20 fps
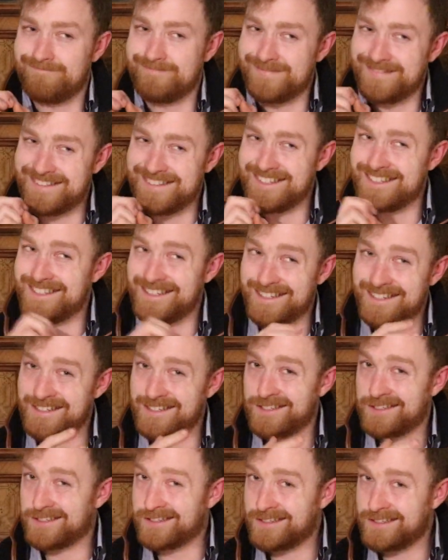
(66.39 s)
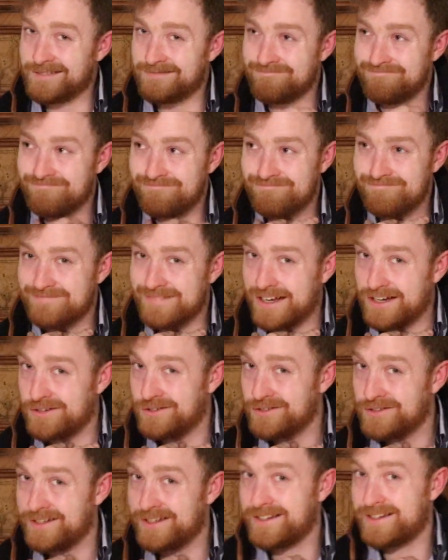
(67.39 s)
this is a
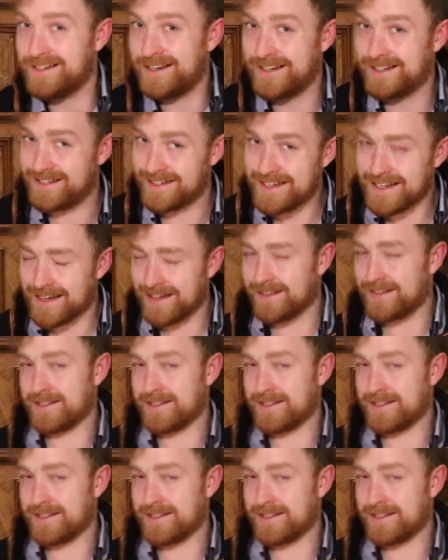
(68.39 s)
good idea.